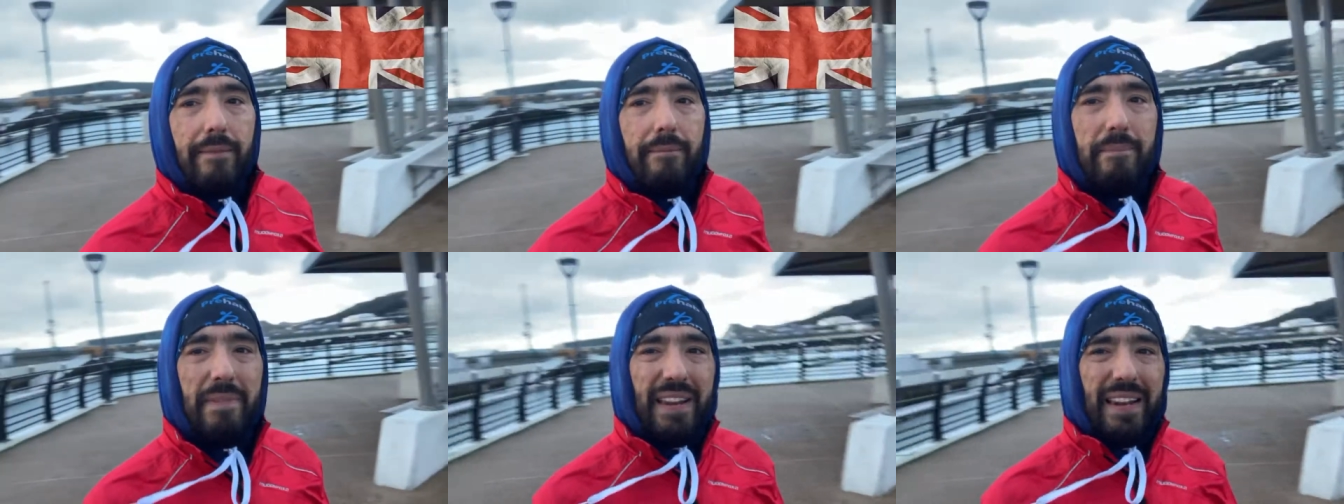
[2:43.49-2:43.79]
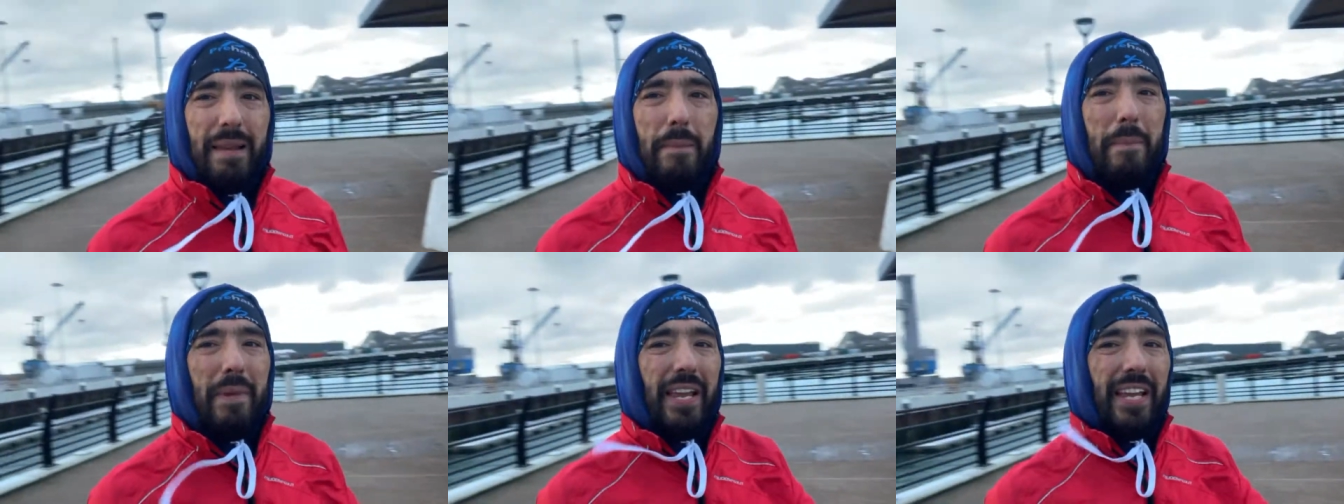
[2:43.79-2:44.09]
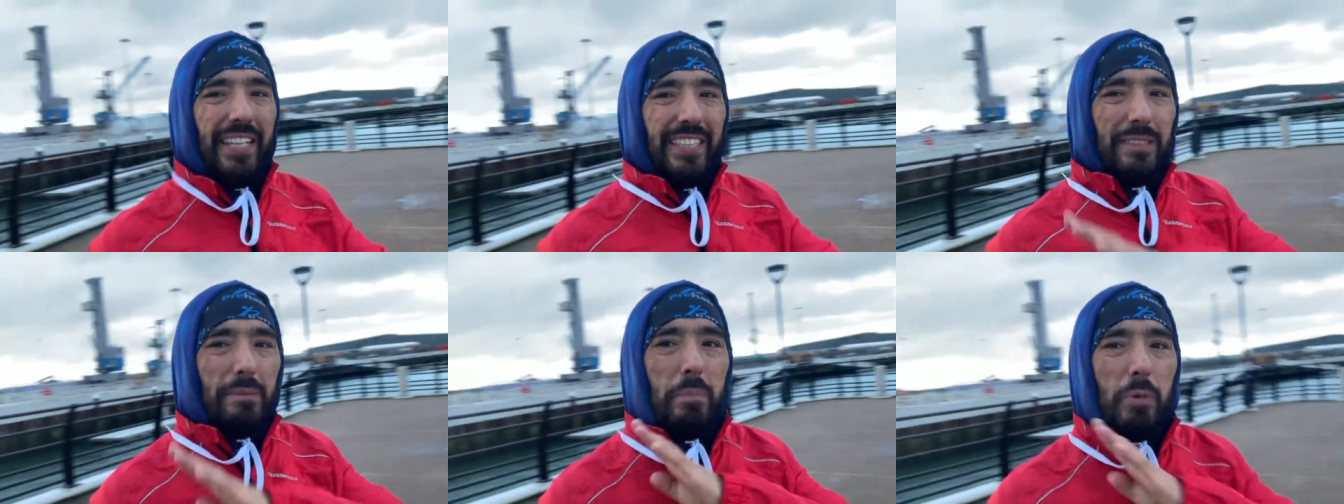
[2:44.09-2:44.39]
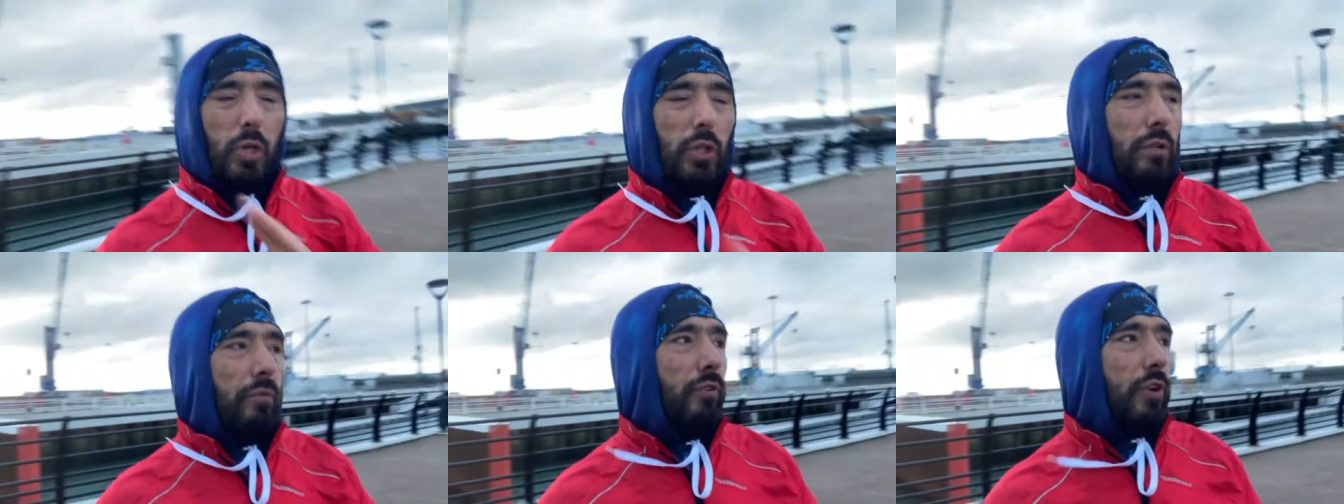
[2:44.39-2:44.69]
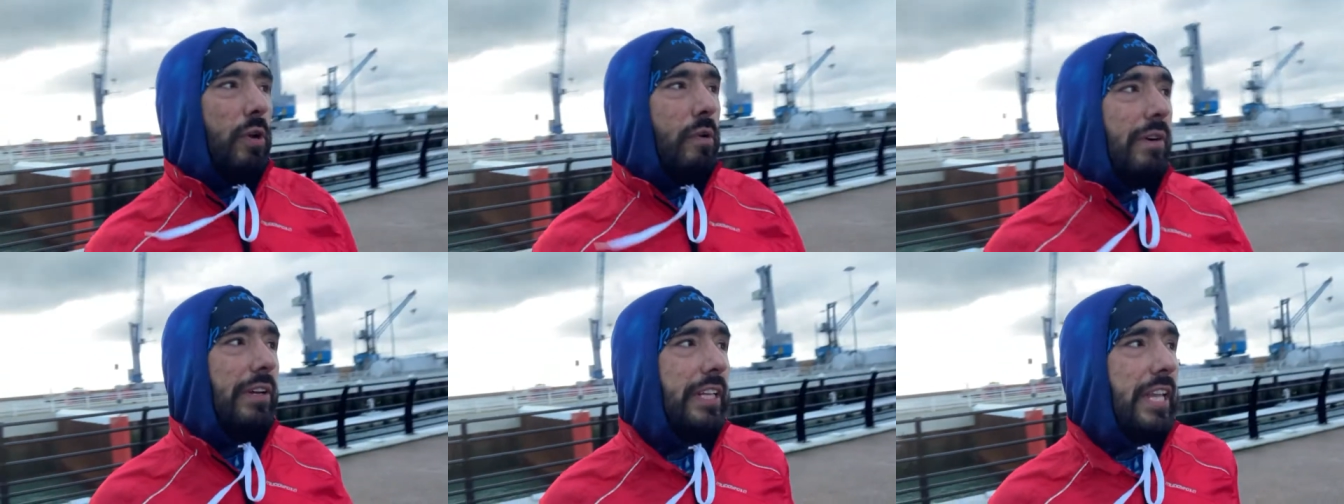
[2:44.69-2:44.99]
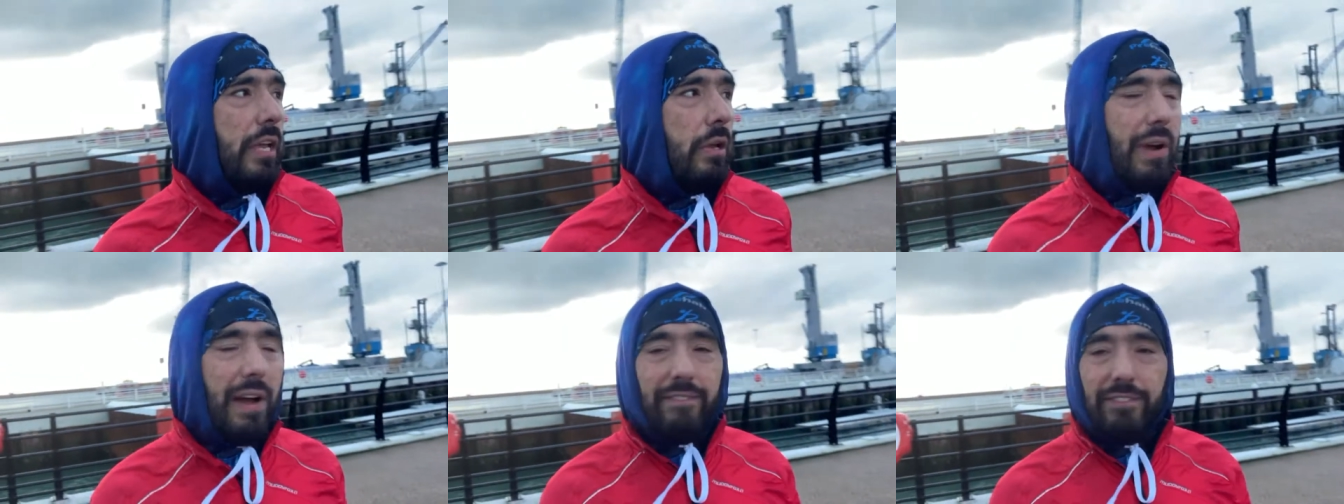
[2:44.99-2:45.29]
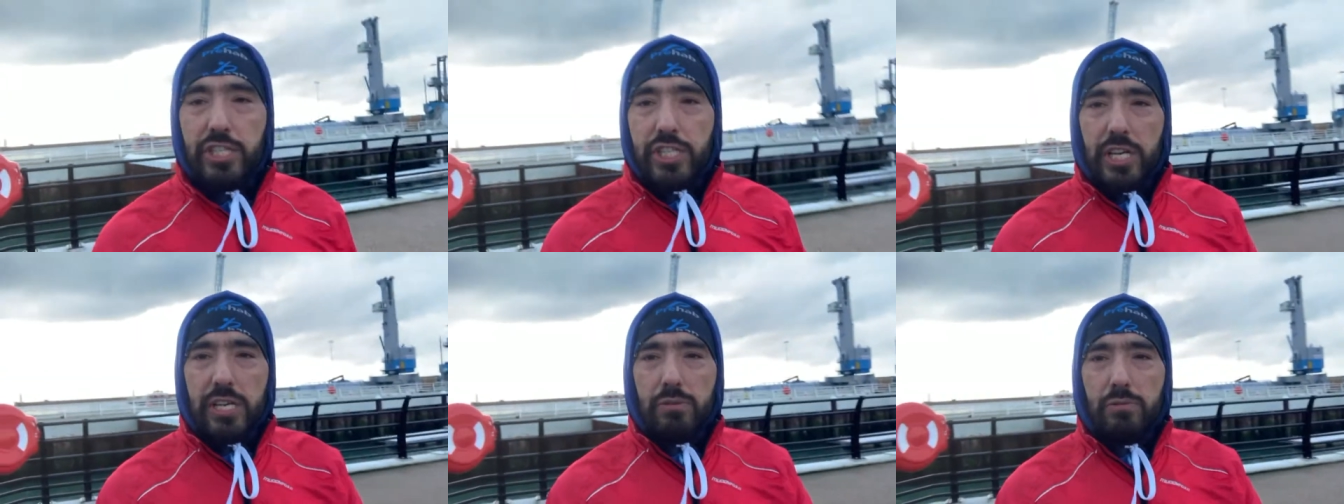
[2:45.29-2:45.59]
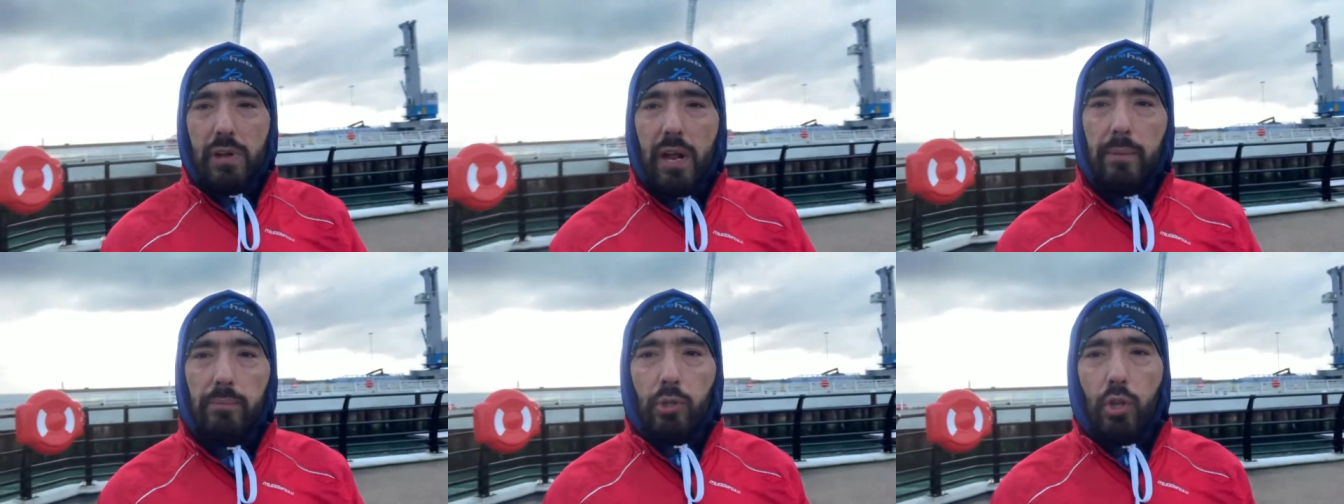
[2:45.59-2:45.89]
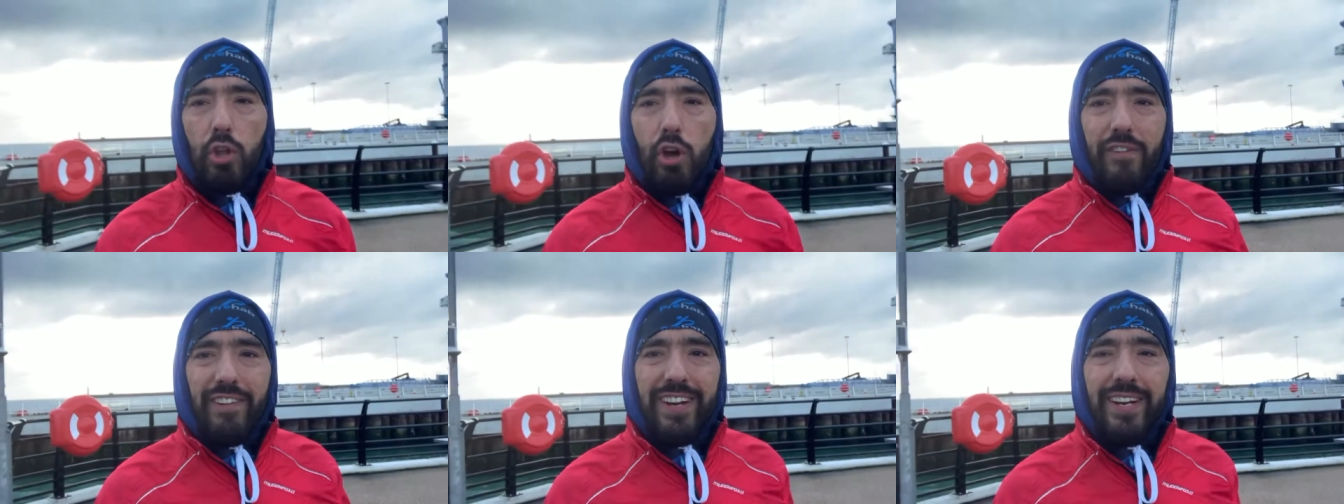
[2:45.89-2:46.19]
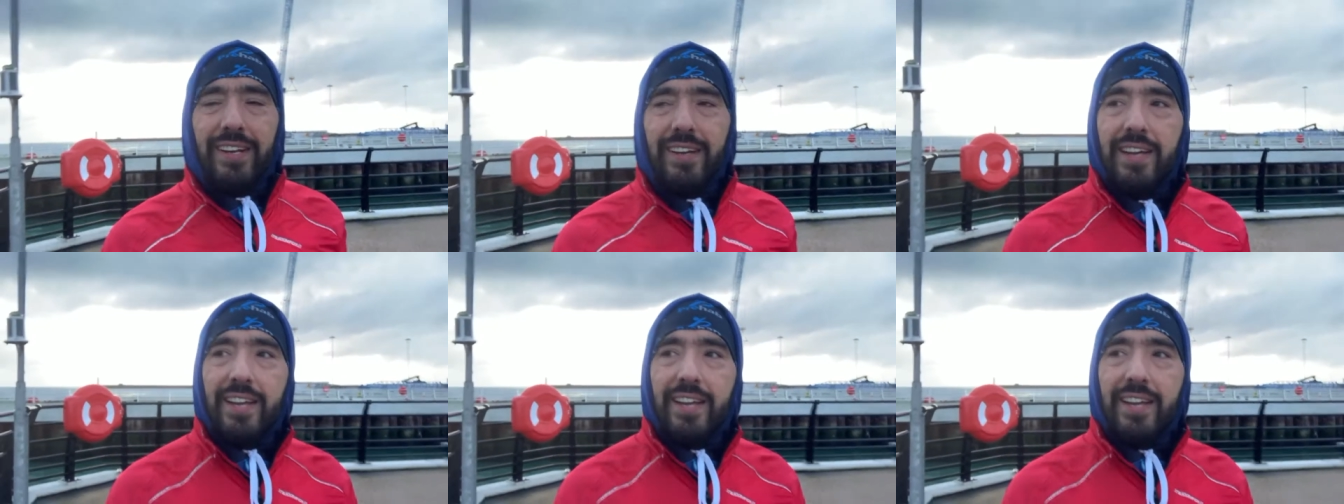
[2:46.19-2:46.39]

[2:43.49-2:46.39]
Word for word: Believe me, it's beautiful. One day you have the chance to come to Dover.